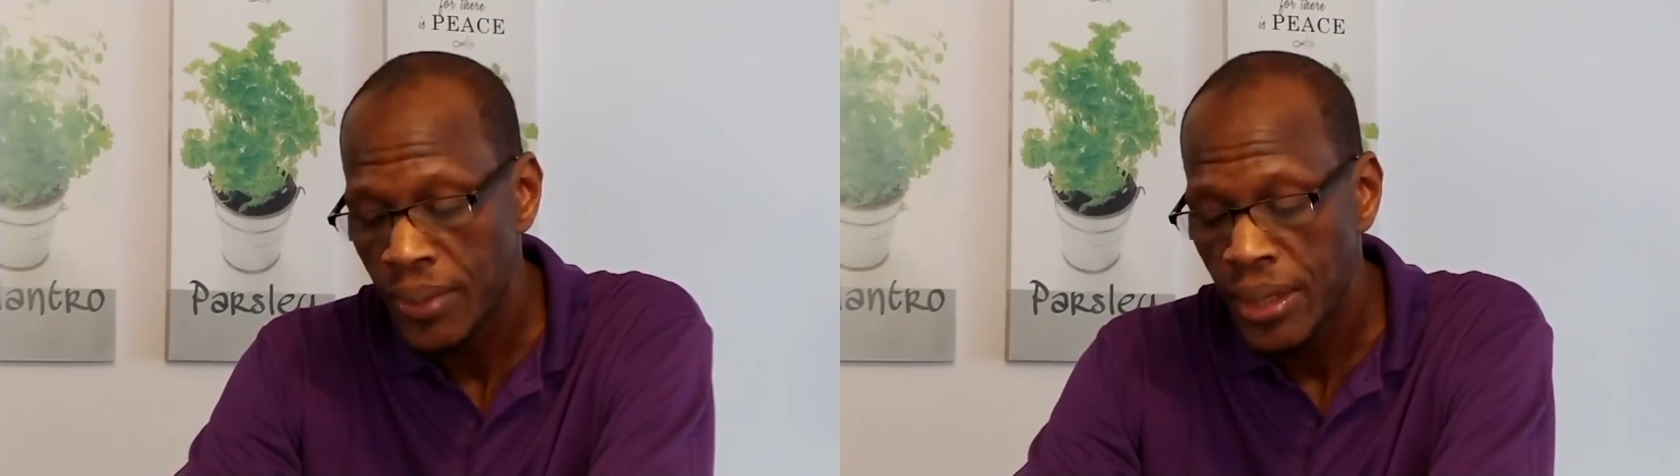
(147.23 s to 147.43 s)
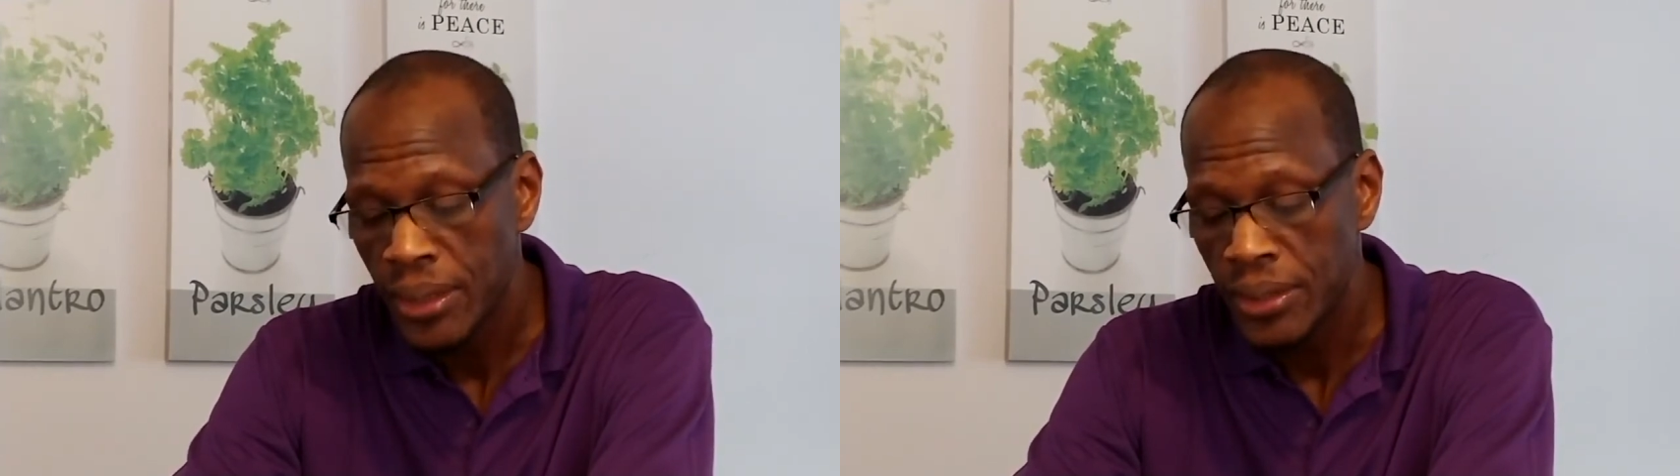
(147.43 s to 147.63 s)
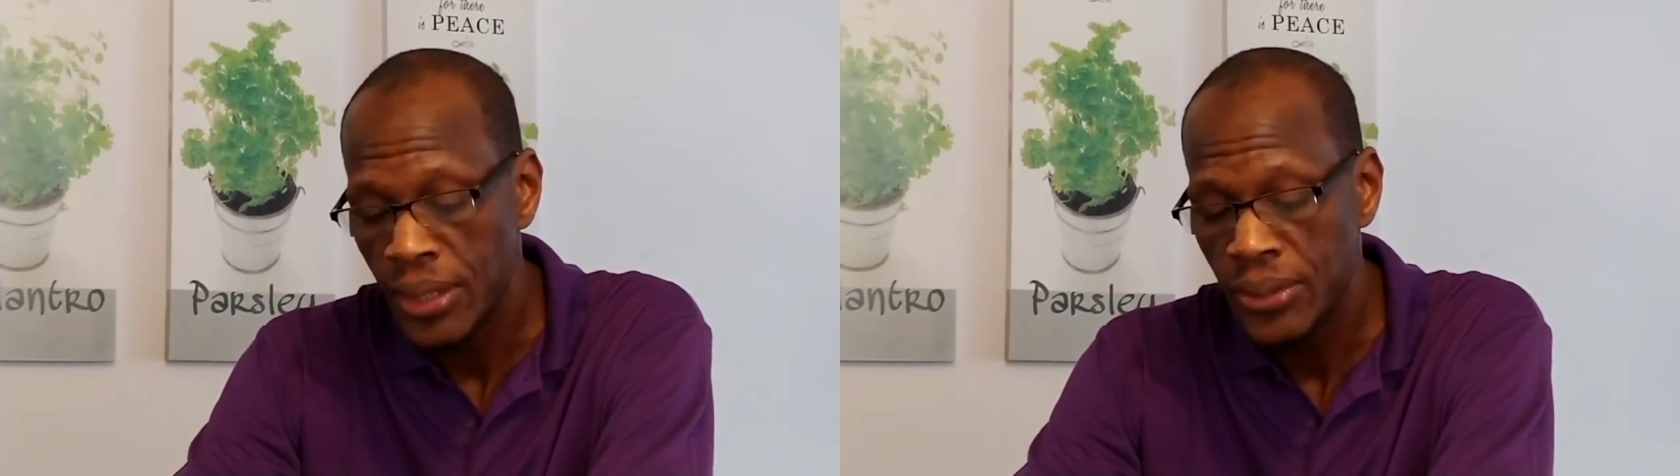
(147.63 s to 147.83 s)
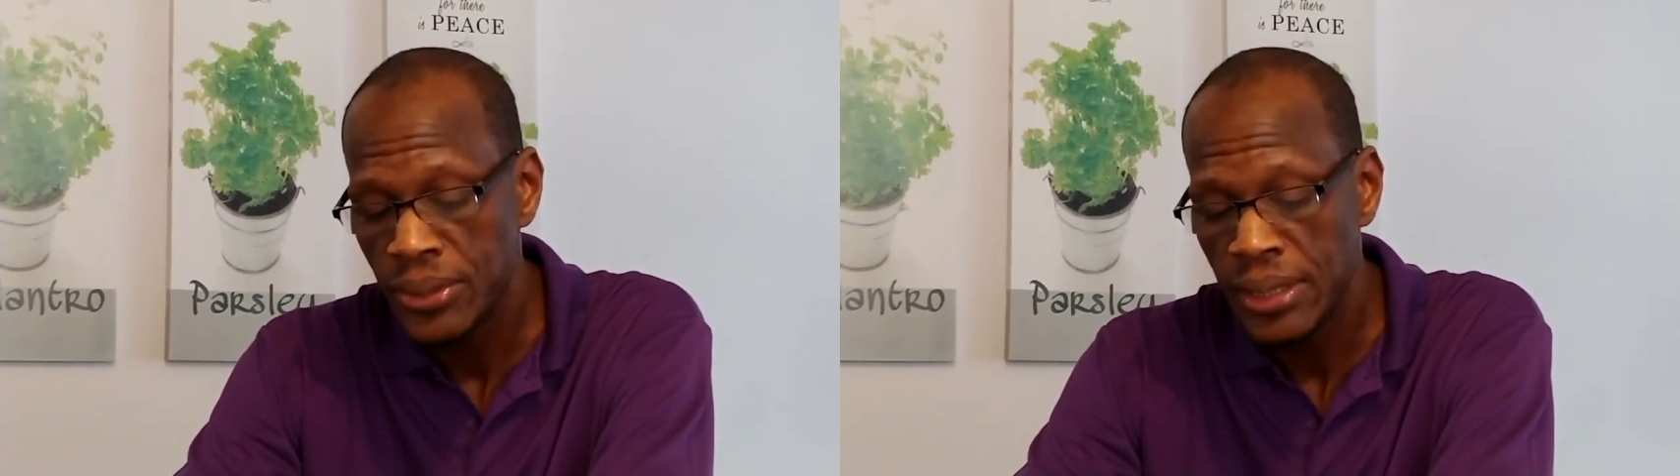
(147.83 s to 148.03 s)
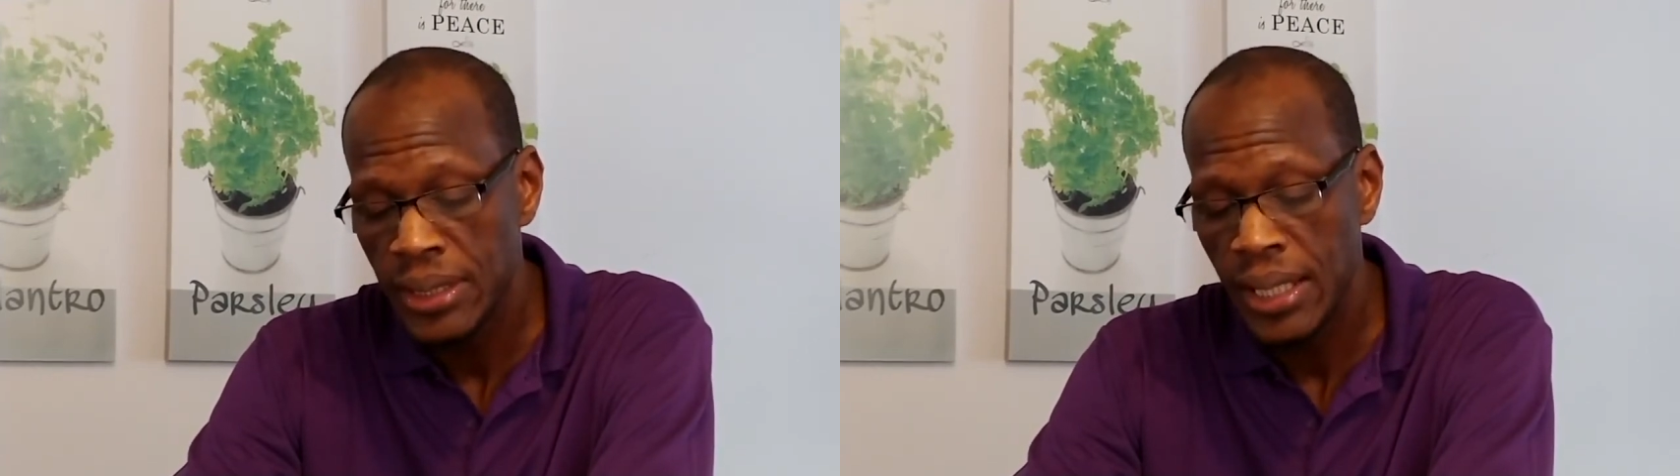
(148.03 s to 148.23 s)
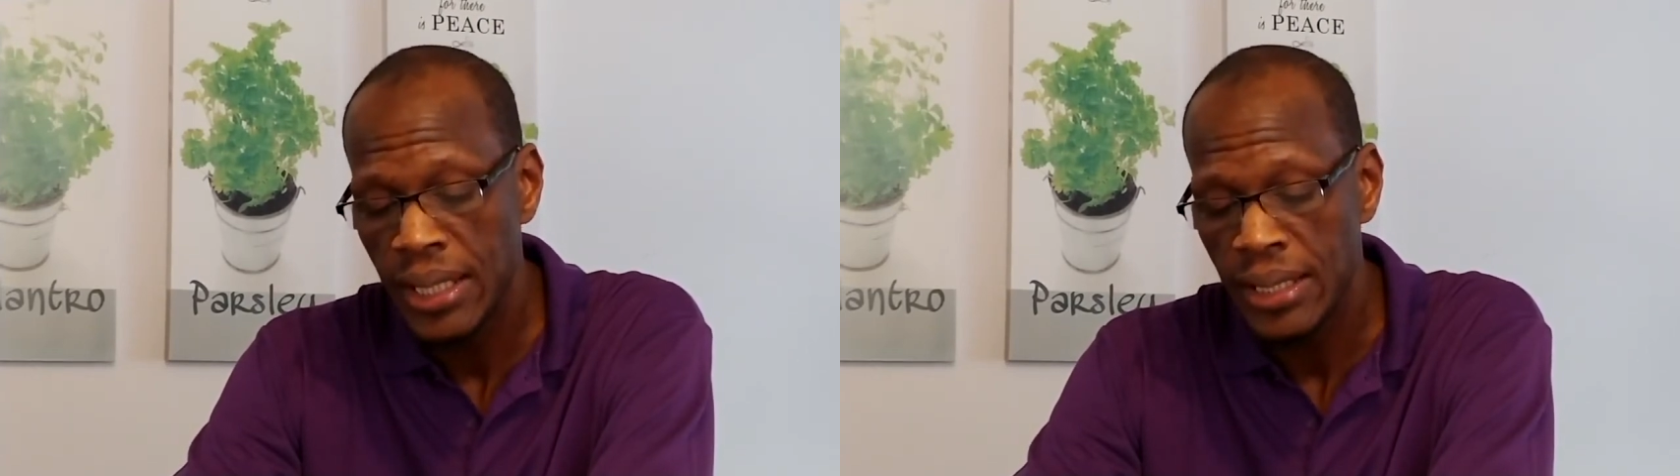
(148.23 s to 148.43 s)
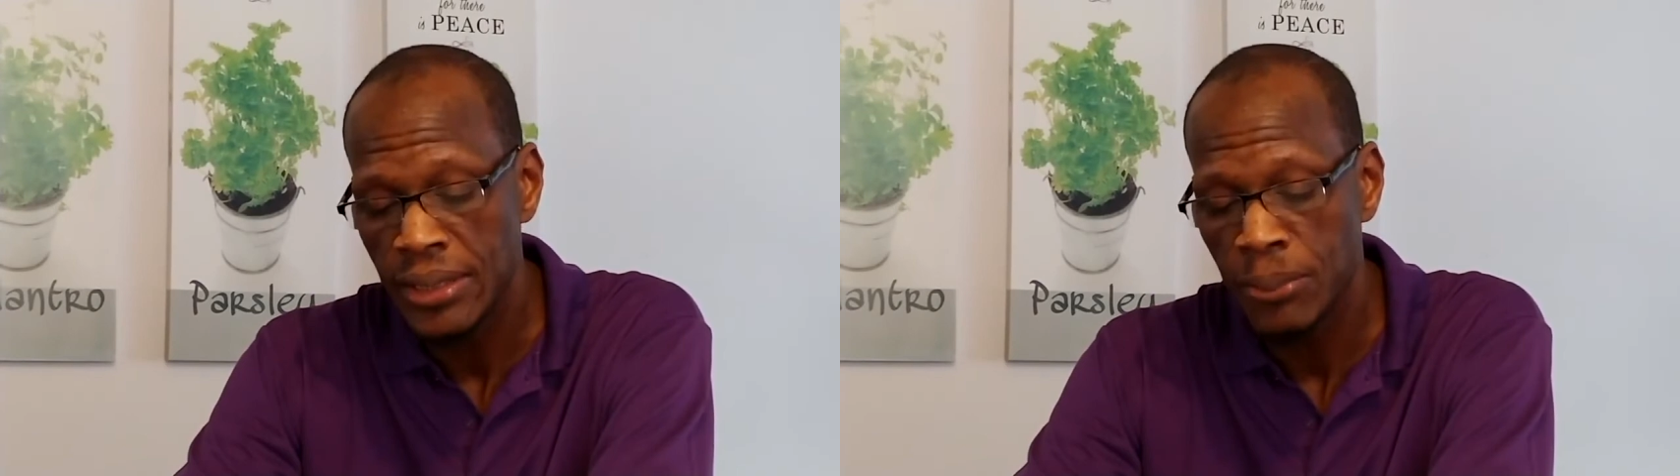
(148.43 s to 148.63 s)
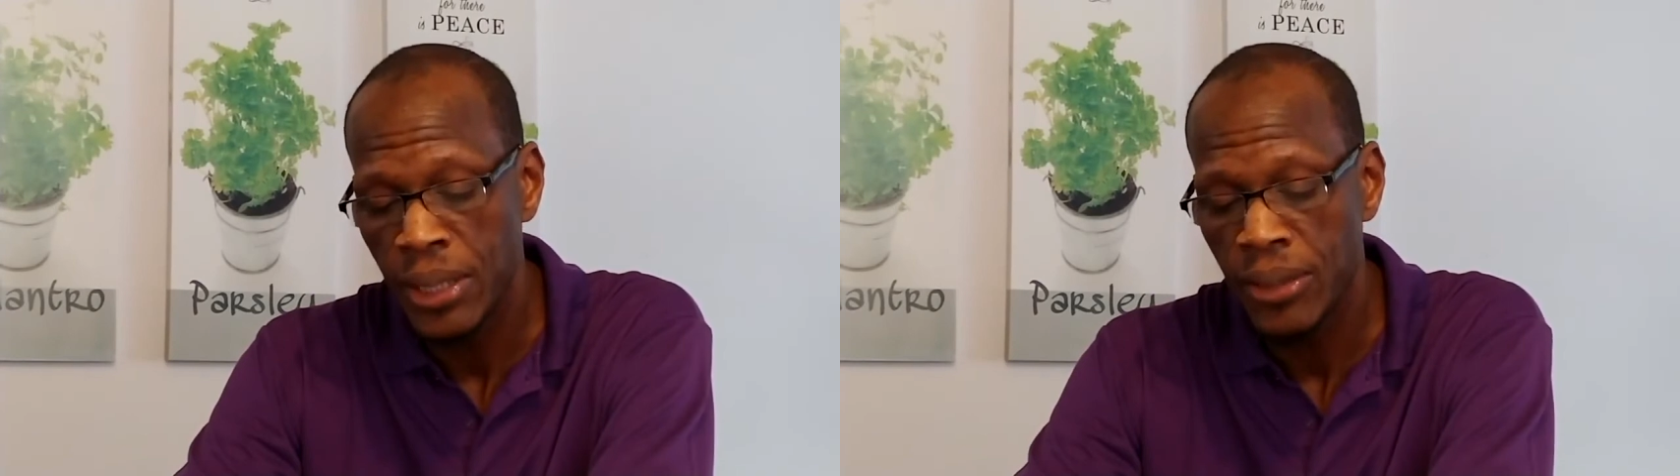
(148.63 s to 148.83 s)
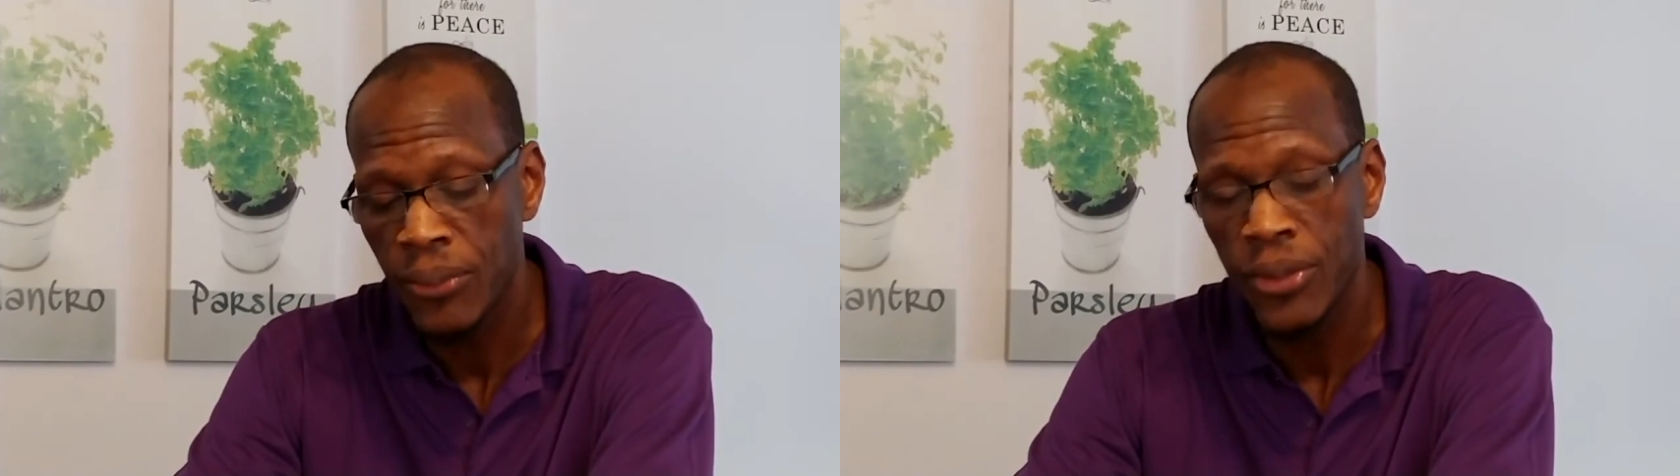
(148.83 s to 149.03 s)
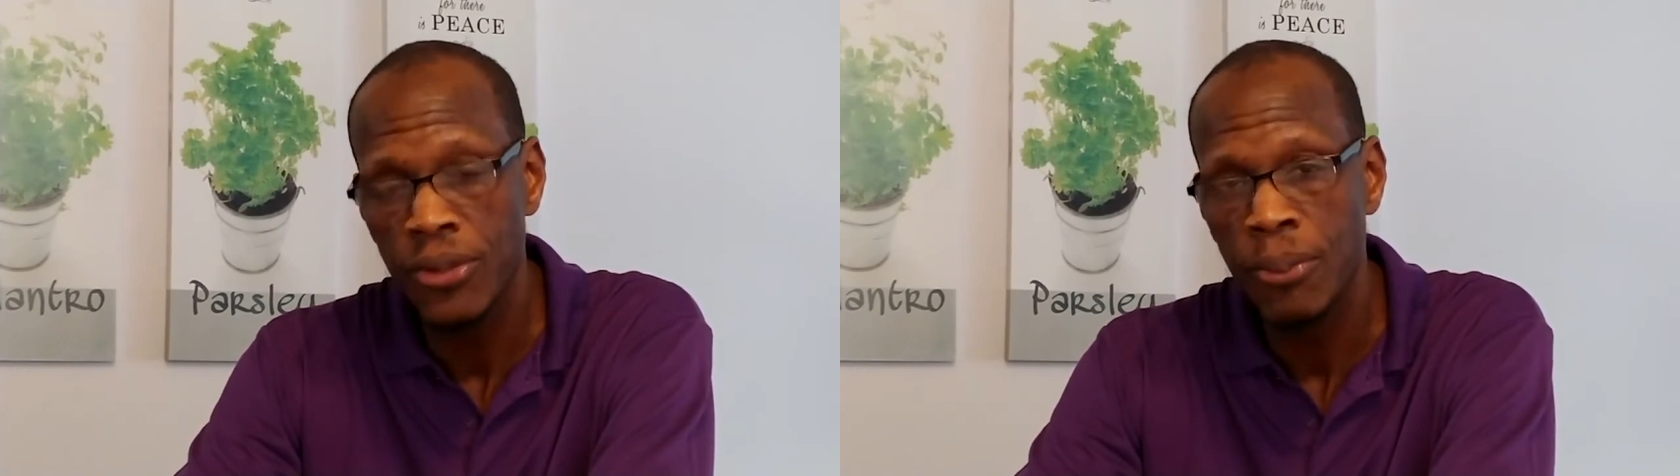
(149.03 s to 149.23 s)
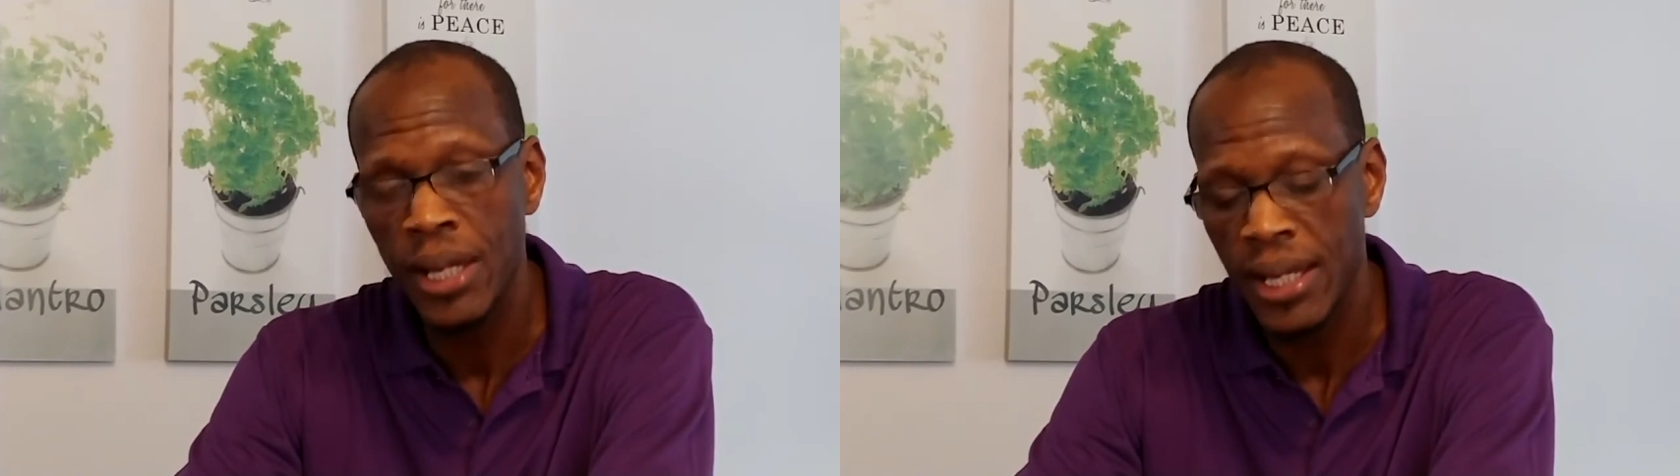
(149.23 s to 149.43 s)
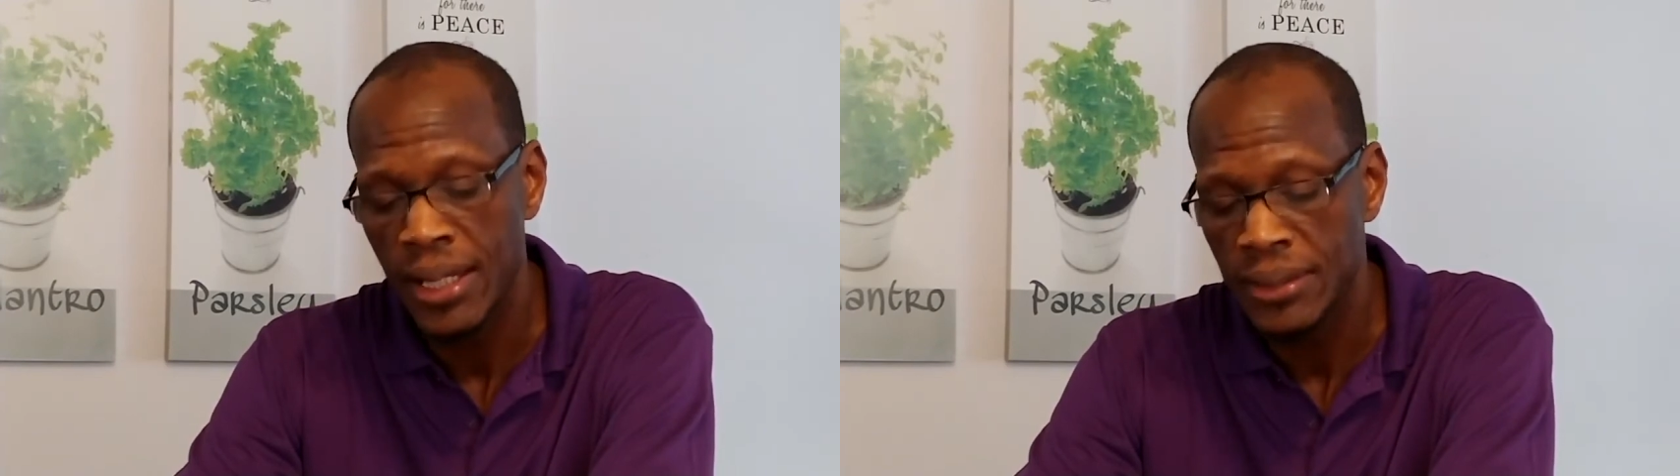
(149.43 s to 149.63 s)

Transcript: known today as Beckwourth Pass.